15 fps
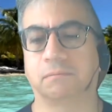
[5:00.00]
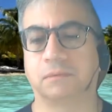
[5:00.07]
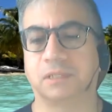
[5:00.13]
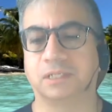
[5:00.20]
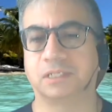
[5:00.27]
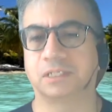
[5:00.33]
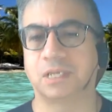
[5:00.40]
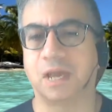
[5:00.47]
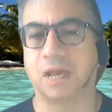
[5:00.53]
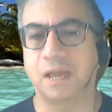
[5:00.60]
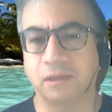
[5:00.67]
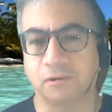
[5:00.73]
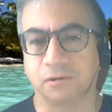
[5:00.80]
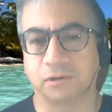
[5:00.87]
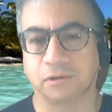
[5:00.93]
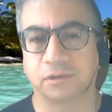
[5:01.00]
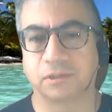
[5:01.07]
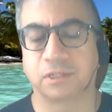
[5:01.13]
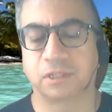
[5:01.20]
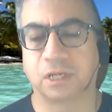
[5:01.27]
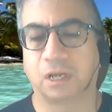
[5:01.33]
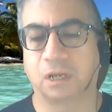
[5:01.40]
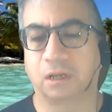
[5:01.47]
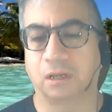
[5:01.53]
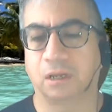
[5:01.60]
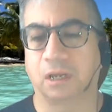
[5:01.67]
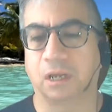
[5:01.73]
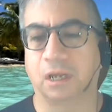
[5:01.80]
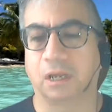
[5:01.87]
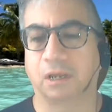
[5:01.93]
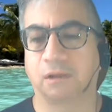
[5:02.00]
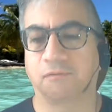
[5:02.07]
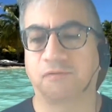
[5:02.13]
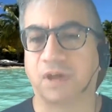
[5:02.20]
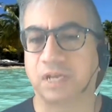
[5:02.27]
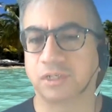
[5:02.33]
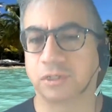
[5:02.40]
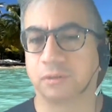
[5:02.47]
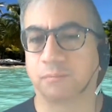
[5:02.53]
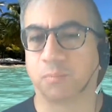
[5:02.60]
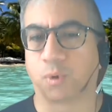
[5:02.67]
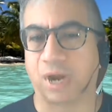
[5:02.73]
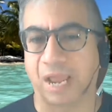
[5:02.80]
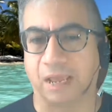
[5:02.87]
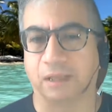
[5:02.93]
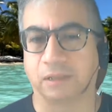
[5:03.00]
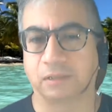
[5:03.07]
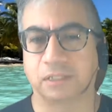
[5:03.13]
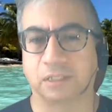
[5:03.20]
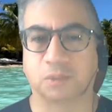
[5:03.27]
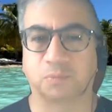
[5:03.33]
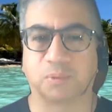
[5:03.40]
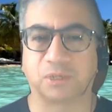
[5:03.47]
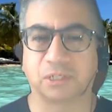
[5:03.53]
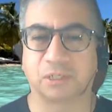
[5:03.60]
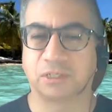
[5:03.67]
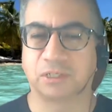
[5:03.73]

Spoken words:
designers and fashion brands, especially